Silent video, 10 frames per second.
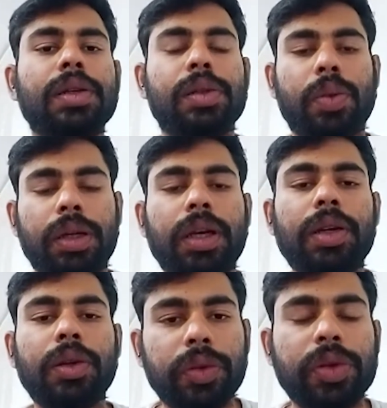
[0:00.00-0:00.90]
So what are
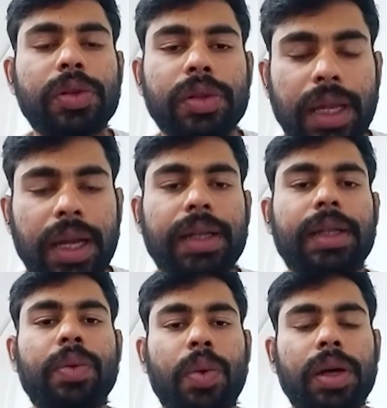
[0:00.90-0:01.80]
your views on that?
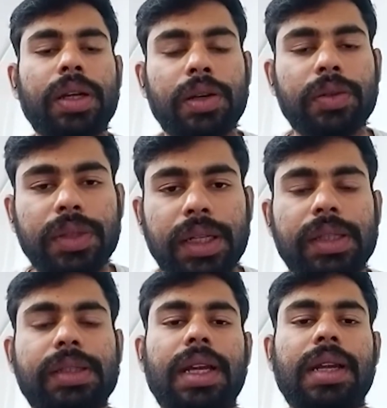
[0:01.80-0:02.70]
And what kind of things